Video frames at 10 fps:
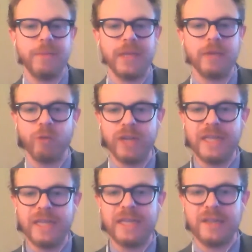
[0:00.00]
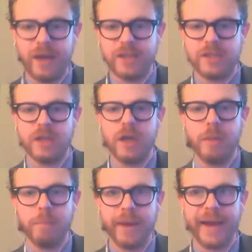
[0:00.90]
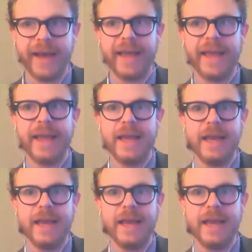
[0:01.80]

being really touched by